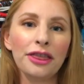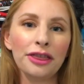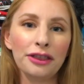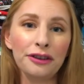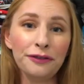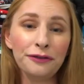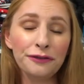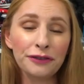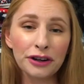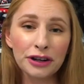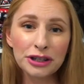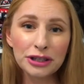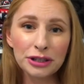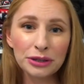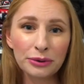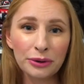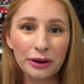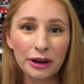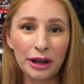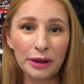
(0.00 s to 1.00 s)
The first
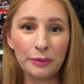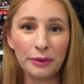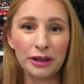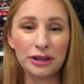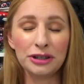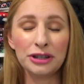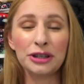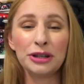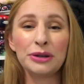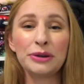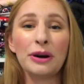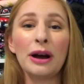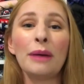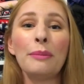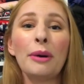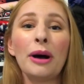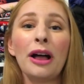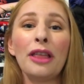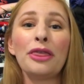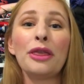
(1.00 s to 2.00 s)
store I went to,
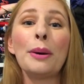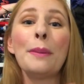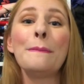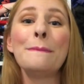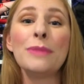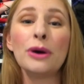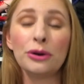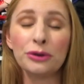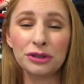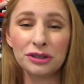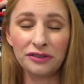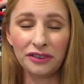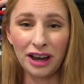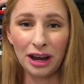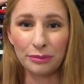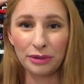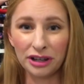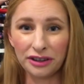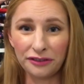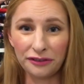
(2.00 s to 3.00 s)
I bought the most
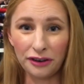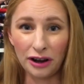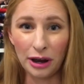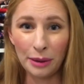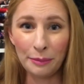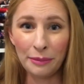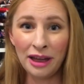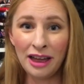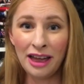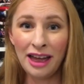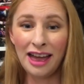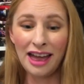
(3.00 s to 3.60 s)
fabric from,